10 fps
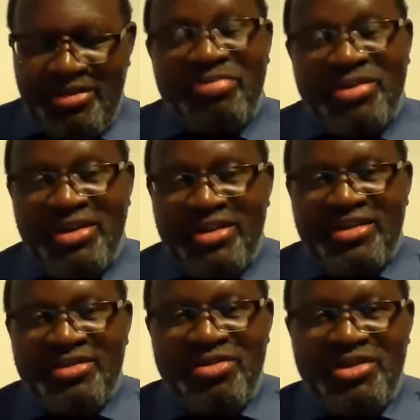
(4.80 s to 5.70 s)
we pray
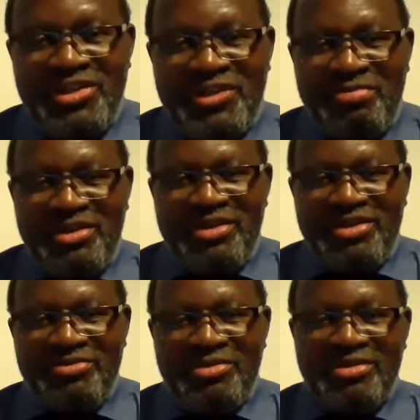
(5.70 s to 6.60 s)
that the Holy
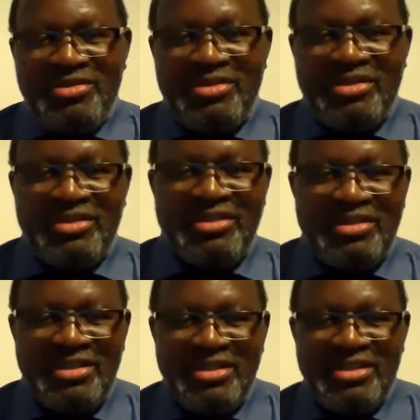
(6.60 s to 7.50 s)
Spirit will
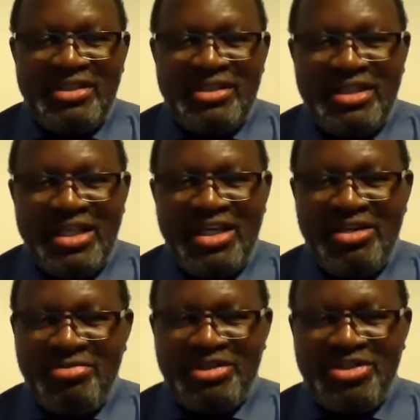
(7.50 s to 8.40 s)

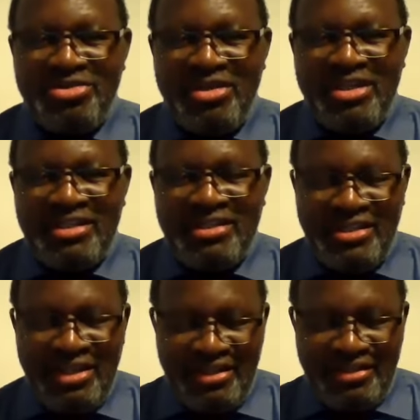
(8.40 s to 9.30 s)
help us to
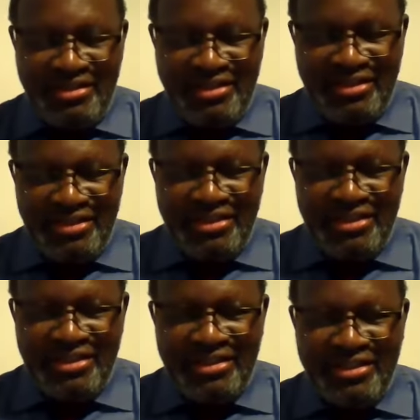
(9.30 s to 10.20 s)
understand,
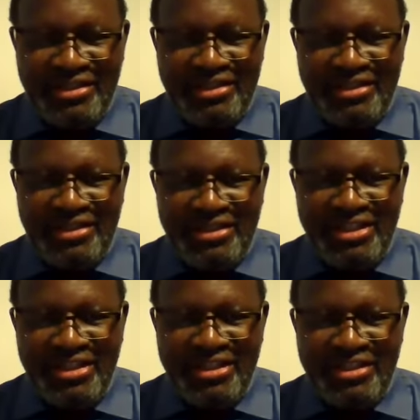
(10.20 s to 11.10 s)

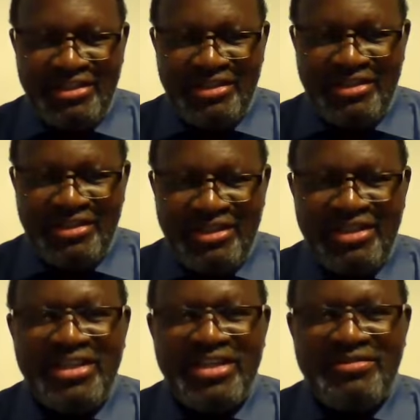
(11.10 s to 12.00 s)
and
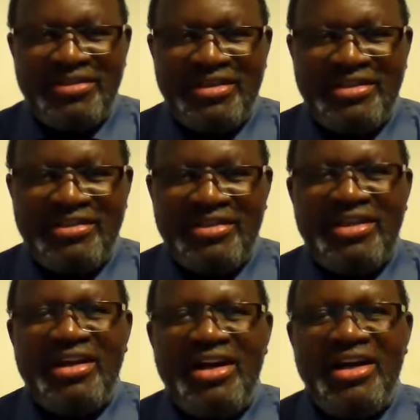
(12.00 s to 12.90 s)
he gives us
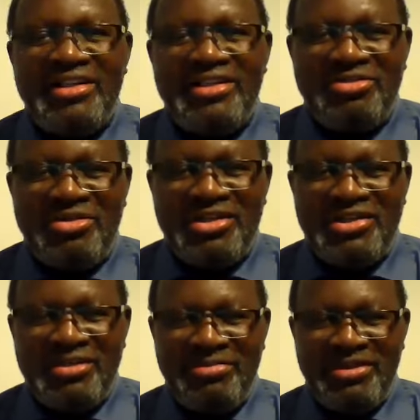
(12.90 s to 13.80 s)
the heart to
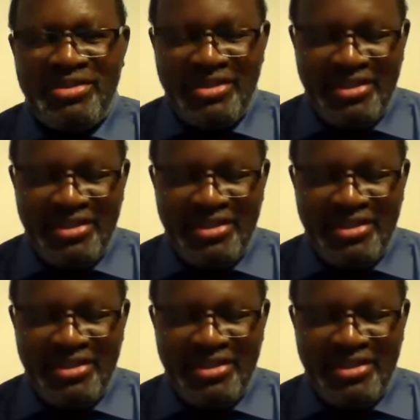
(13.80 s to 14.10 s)
accept